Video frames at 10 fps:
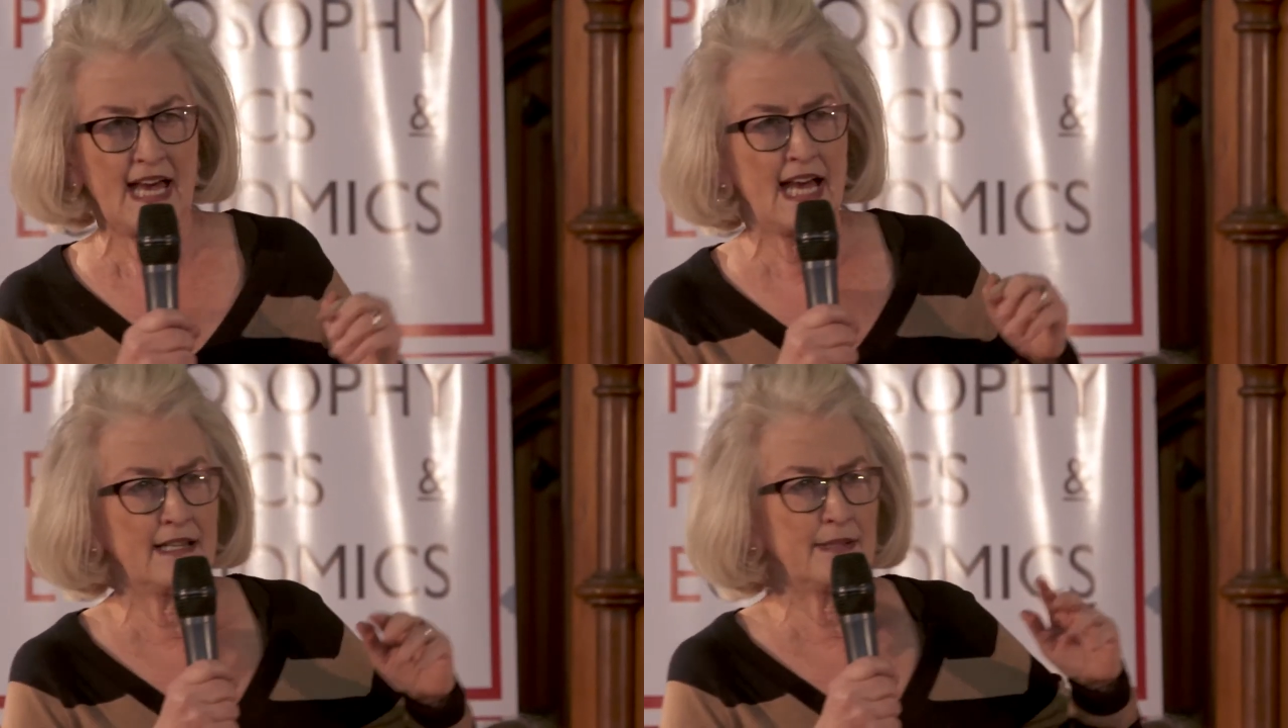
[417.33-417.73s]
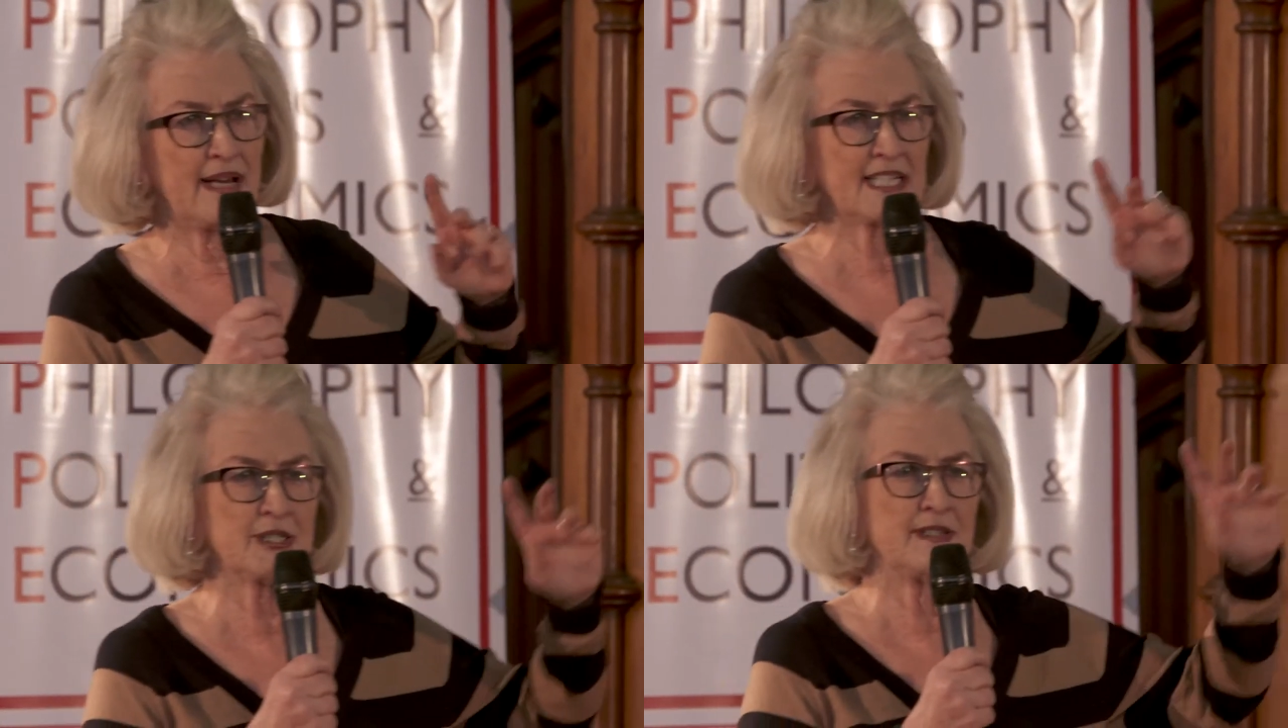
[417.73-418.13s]
And
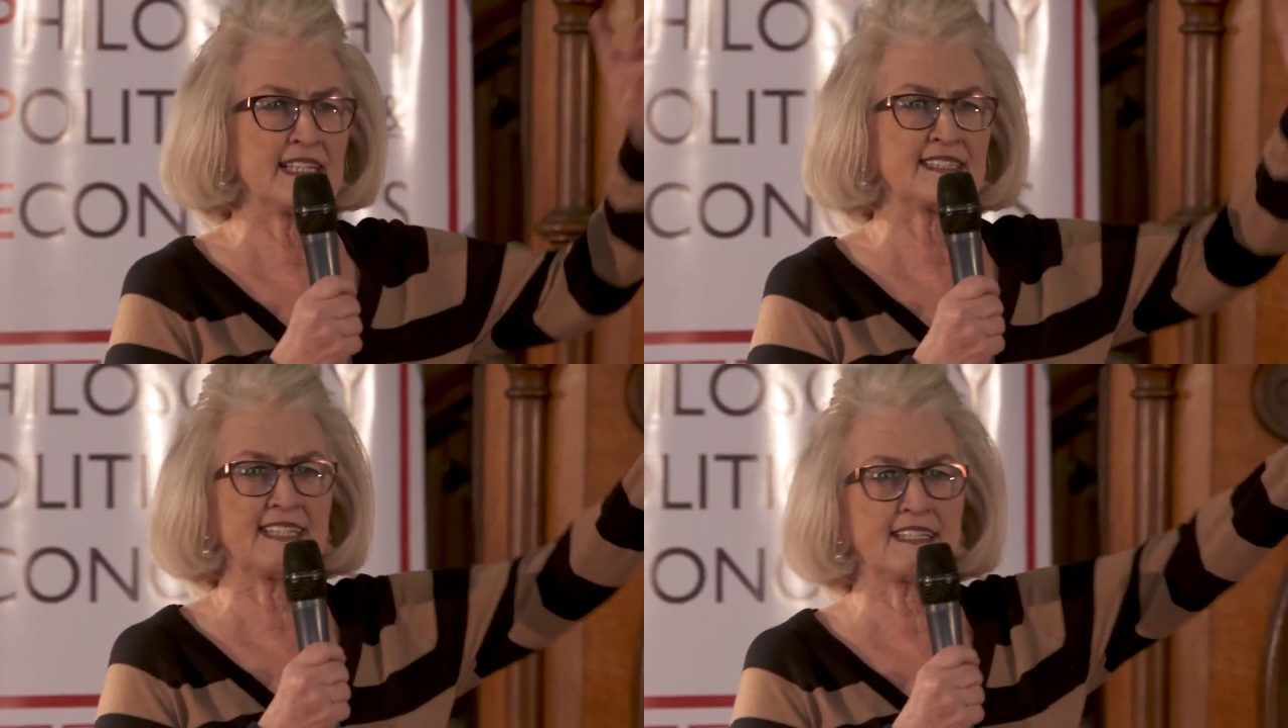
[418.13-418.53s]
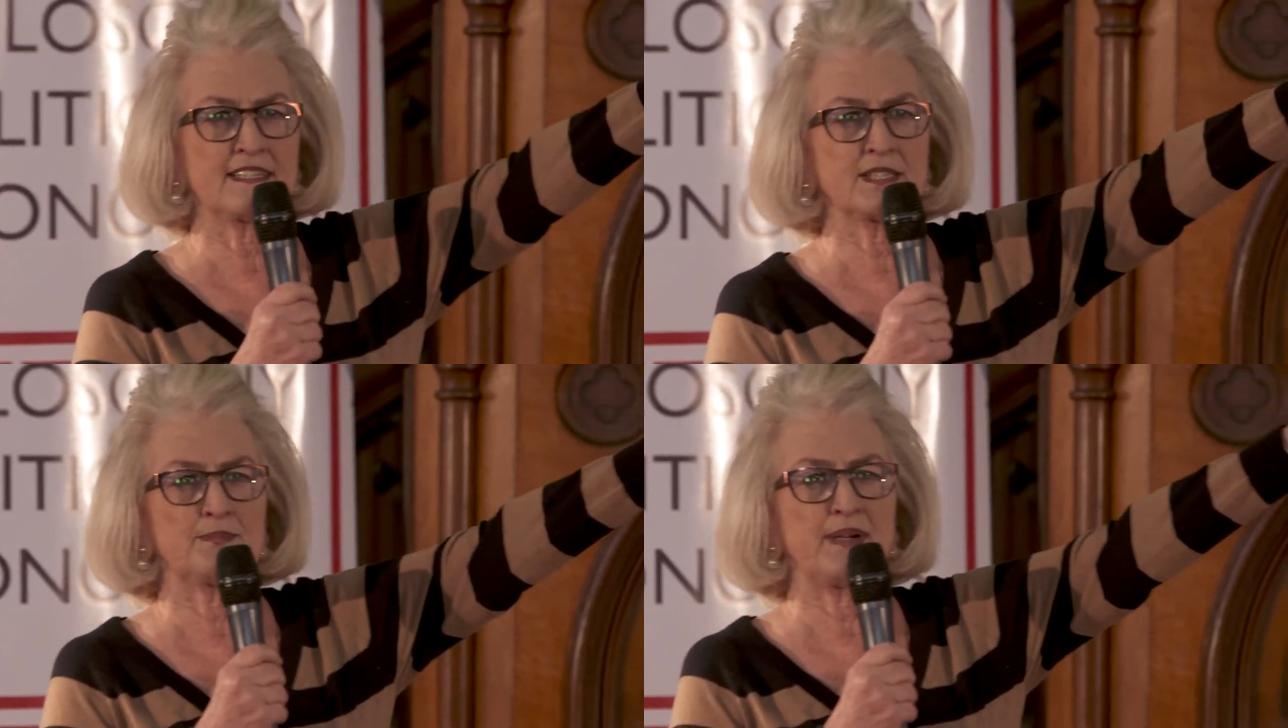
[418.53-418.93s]
imagine they set
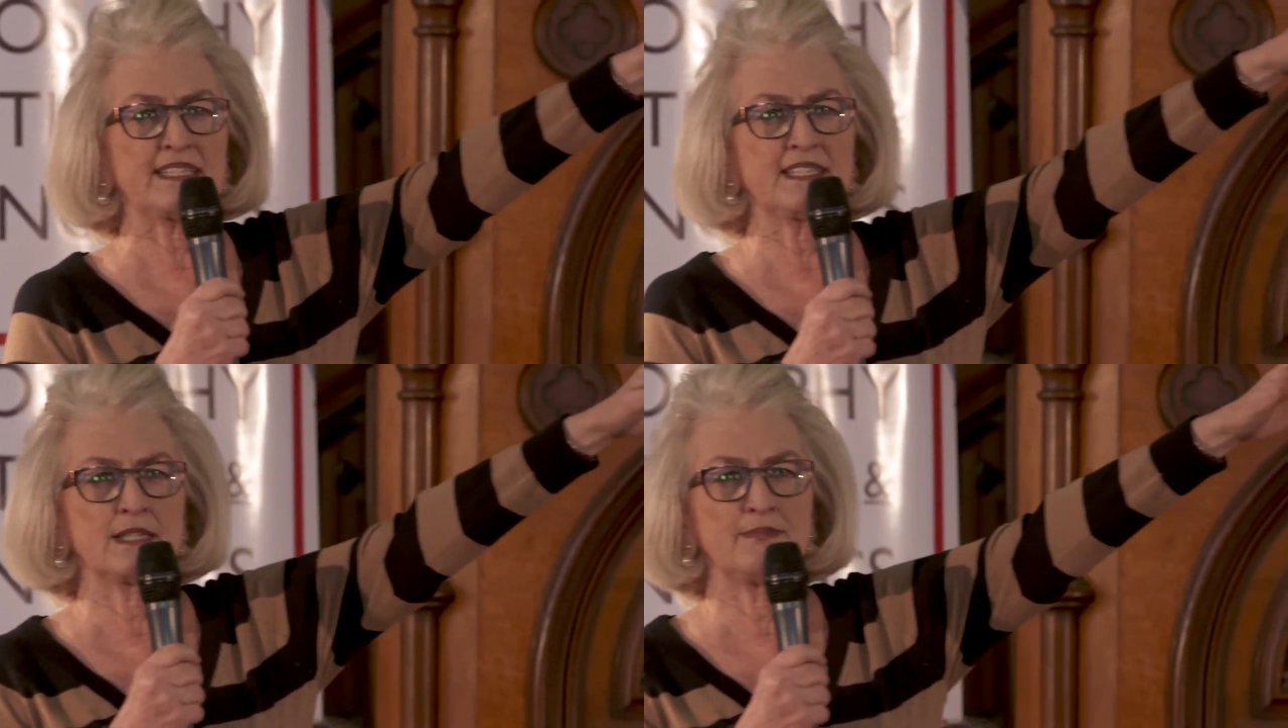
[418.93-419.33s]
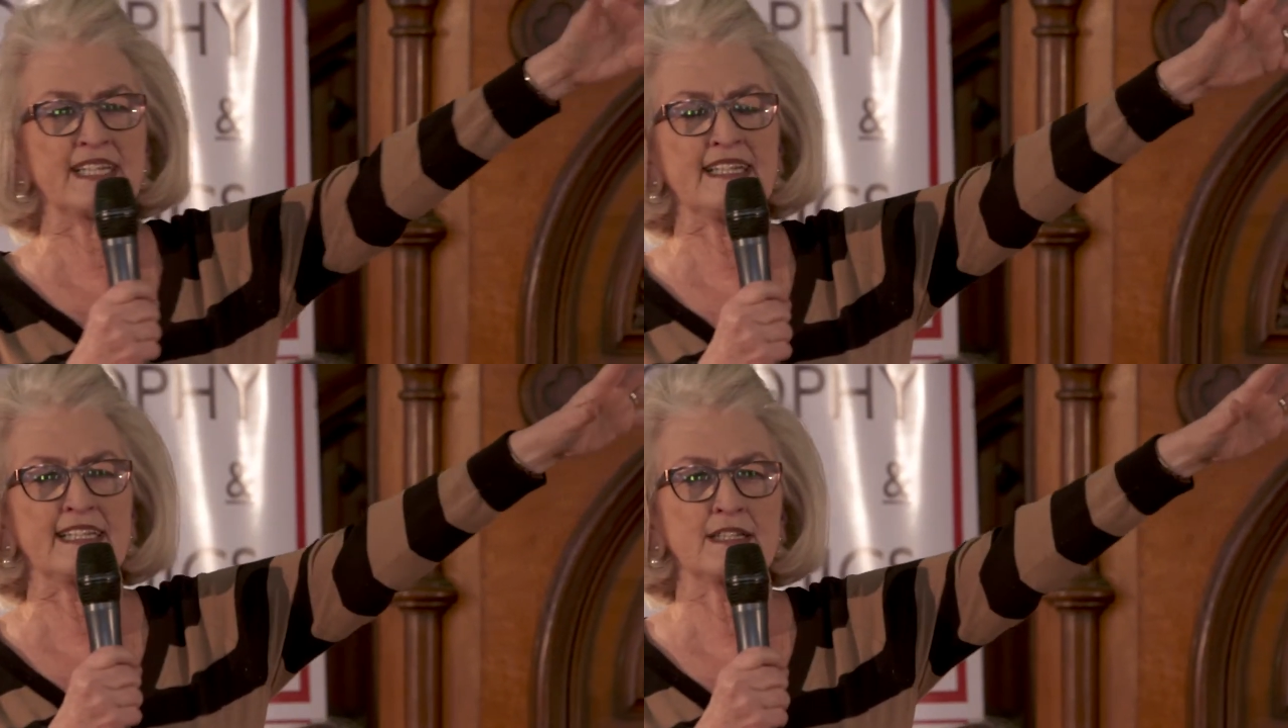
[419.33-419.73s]
this bet at the
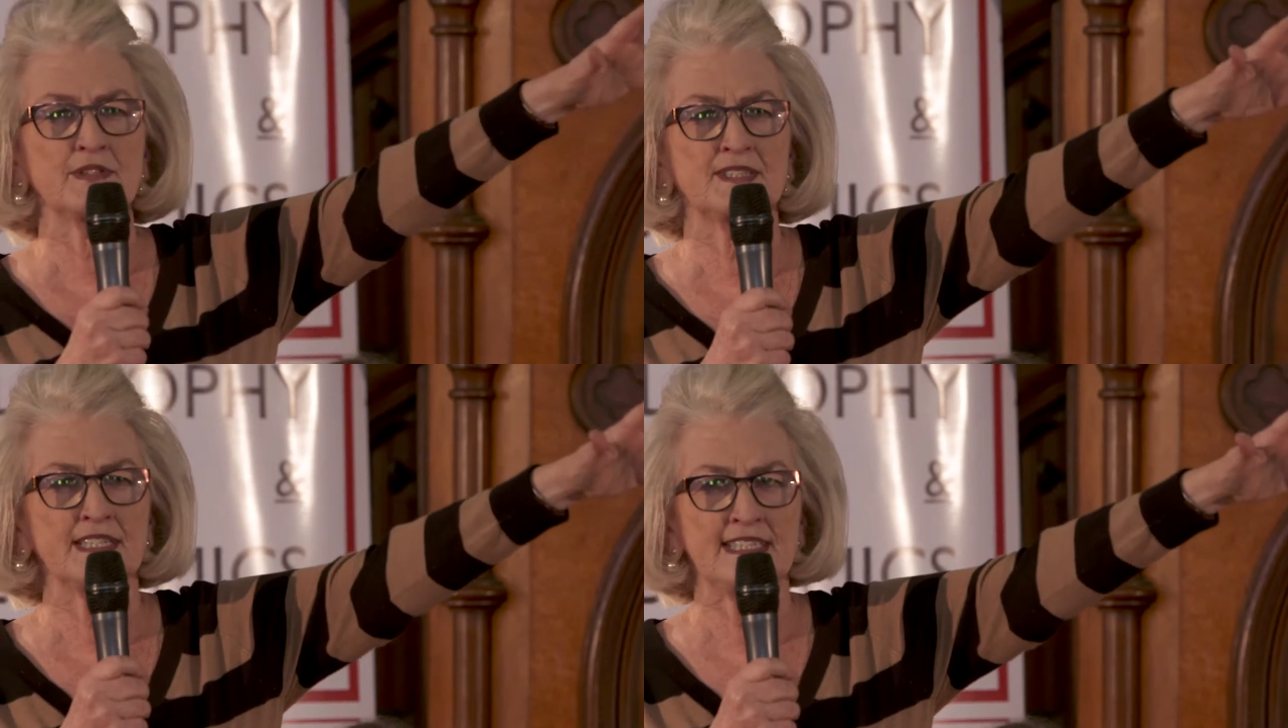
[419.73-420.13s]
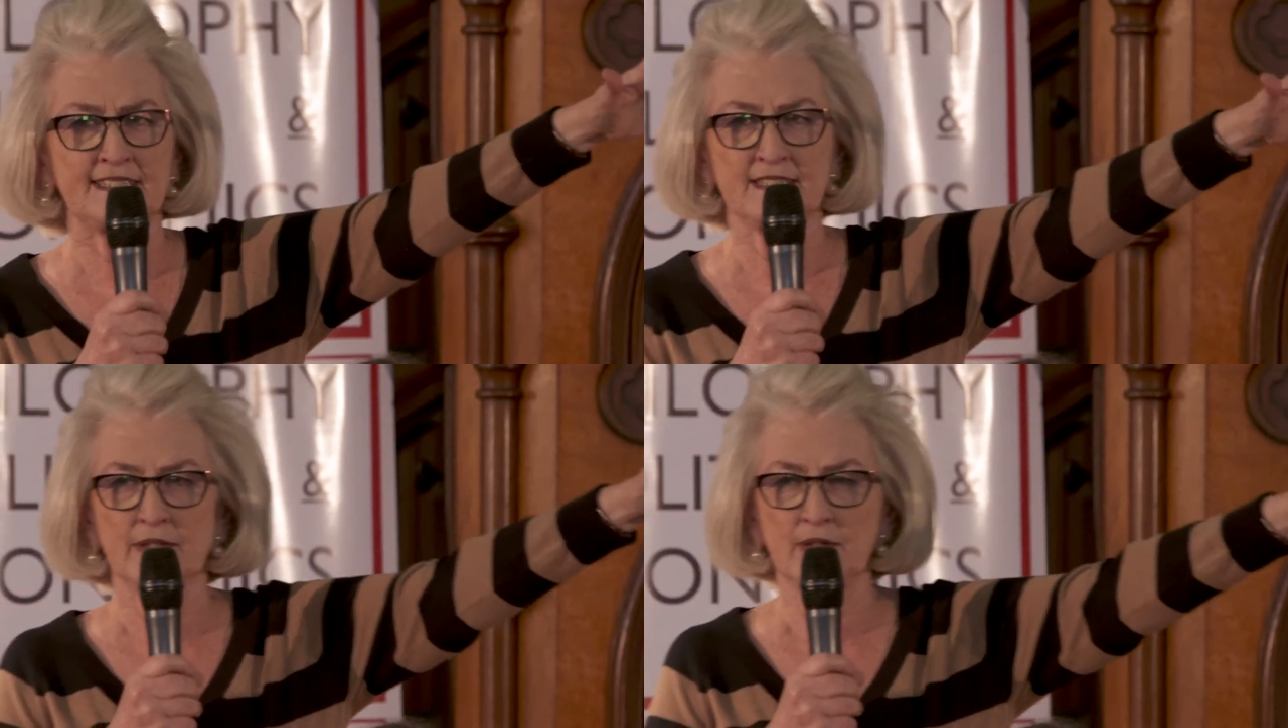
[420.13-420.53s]
beginning of the season,